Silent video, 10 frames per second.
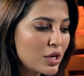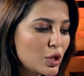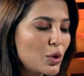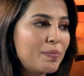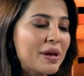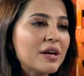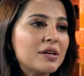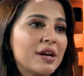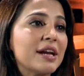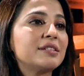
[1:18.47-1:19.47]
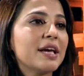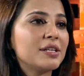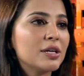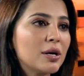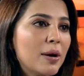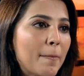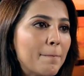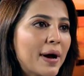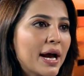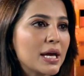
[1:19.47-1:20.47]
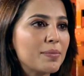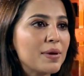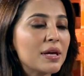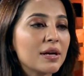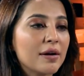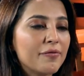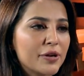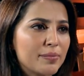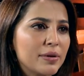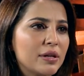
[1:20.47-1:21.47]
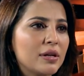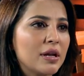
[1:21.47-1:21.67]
you know, being a trendsetter by being comfortable